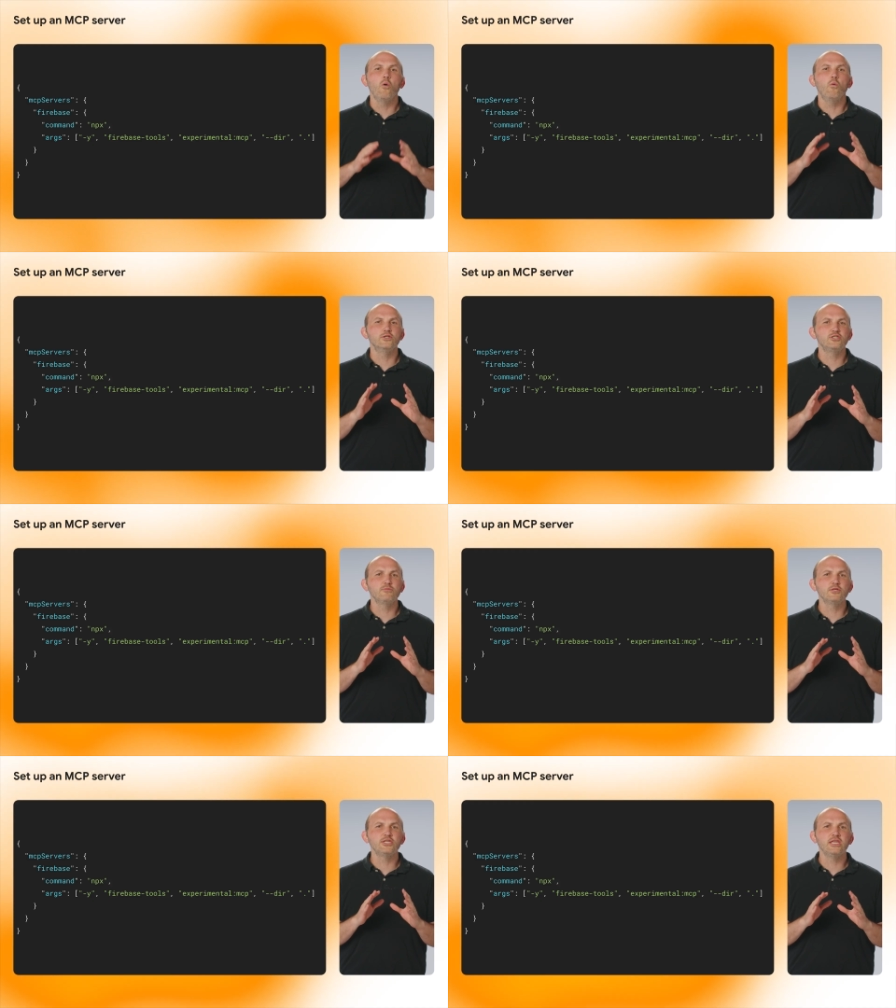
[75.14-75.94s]
Once
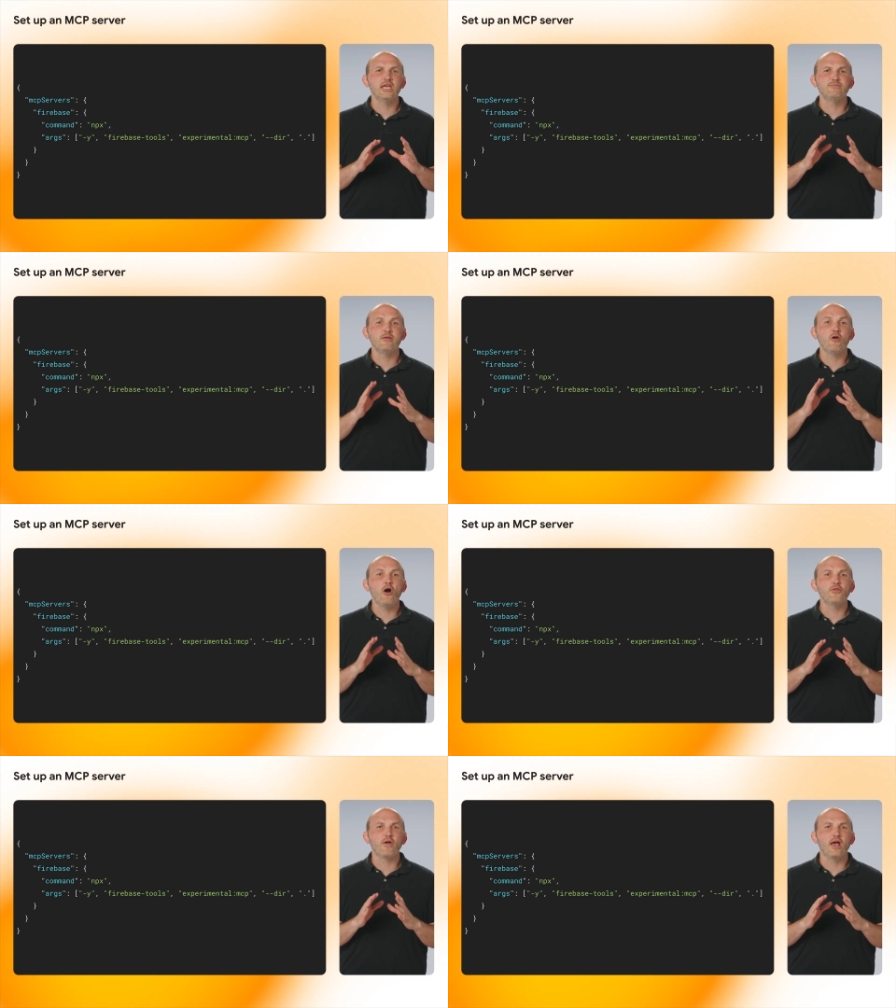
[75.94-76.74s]
your machine has been
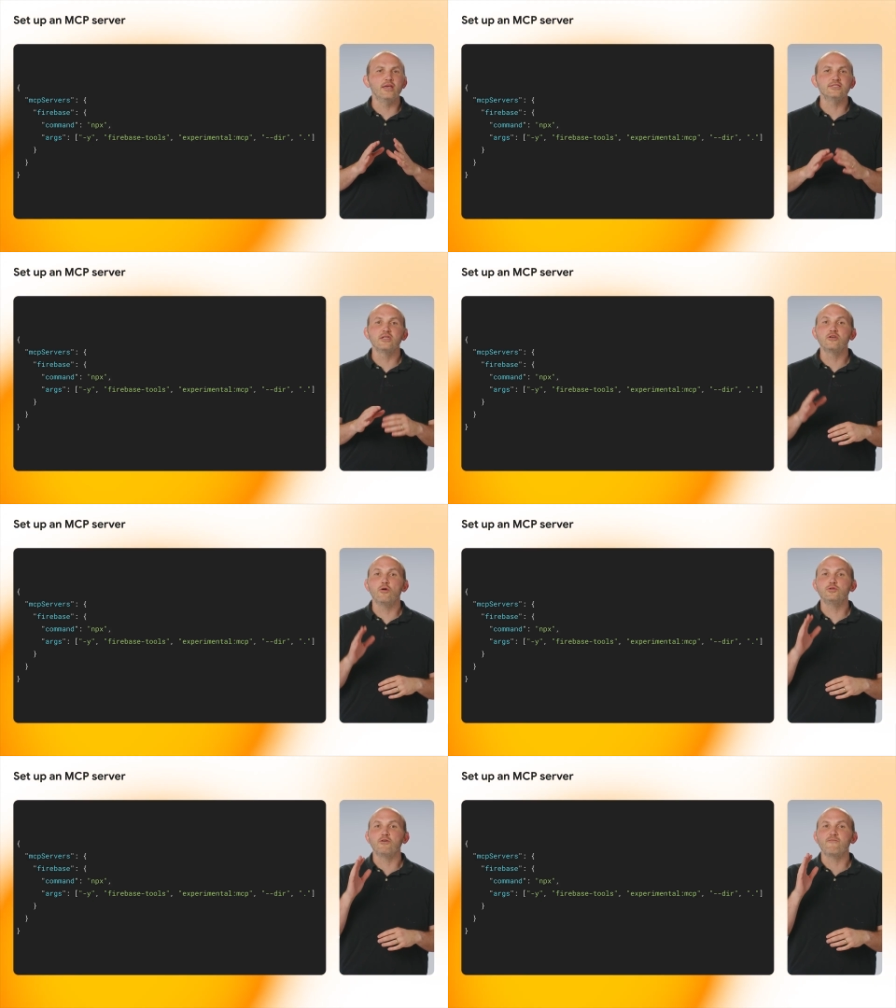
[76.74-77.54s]
authorized,
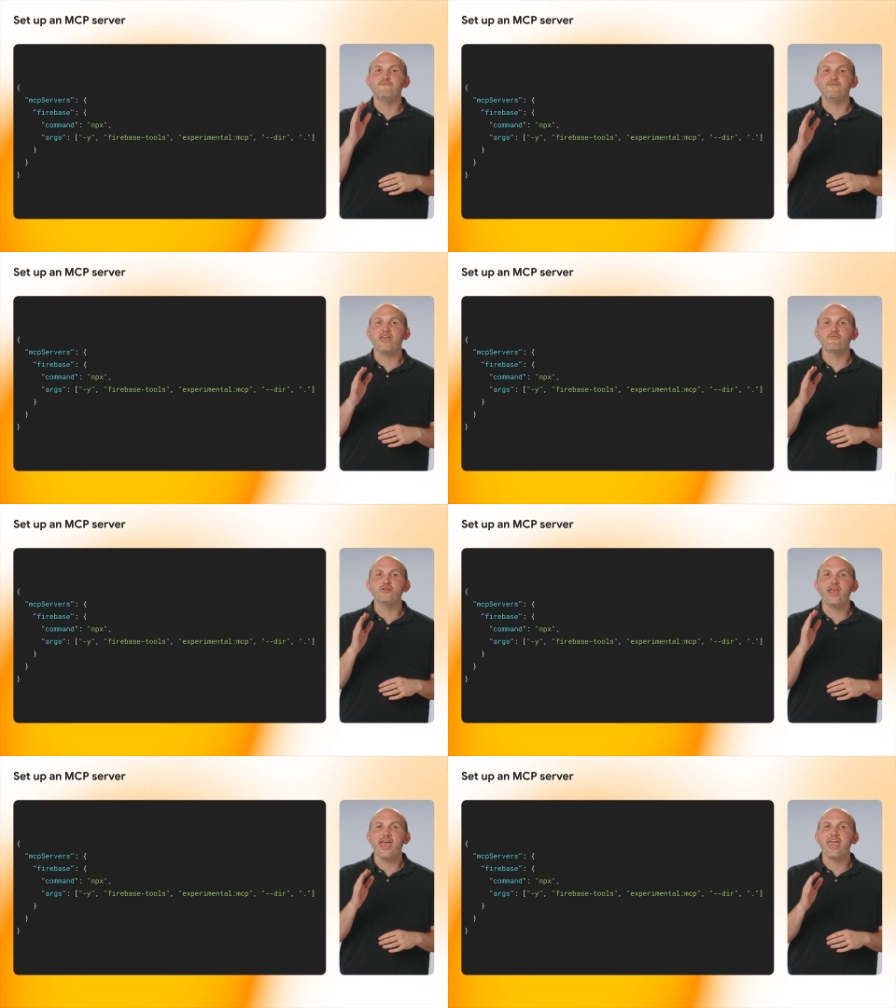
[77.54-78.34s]
go to your
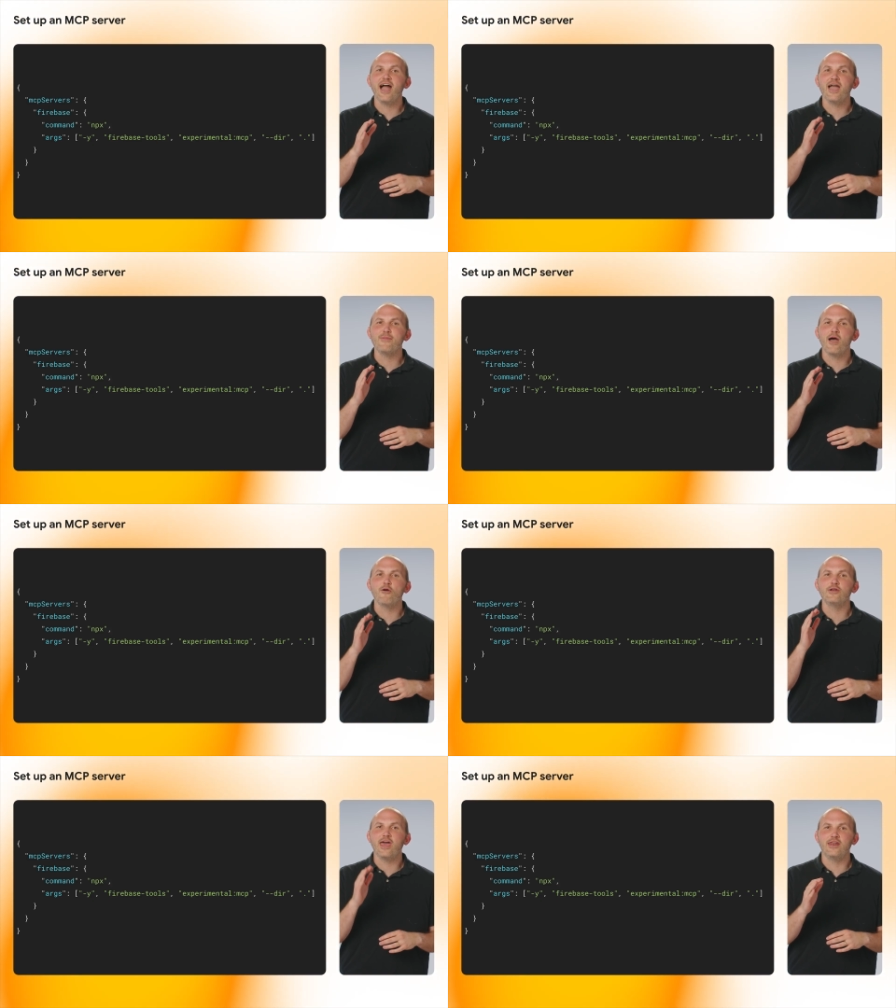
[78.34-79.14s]
favorite
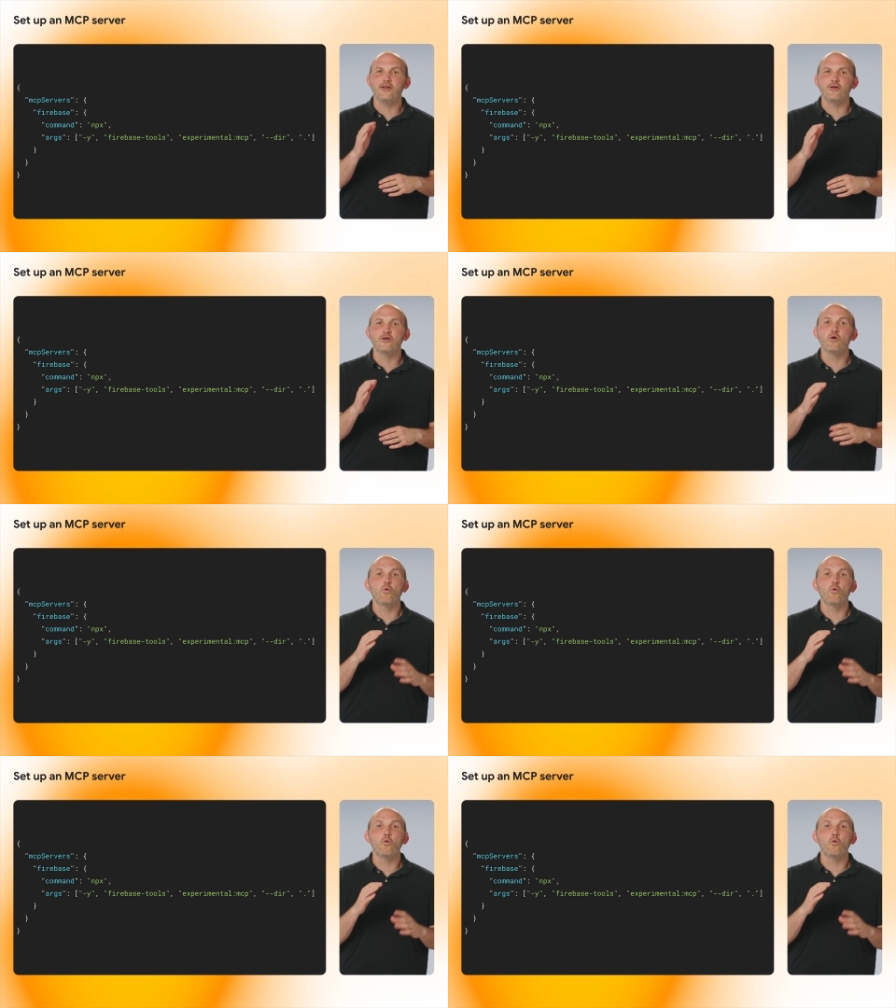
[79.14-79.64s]
AI-powered editor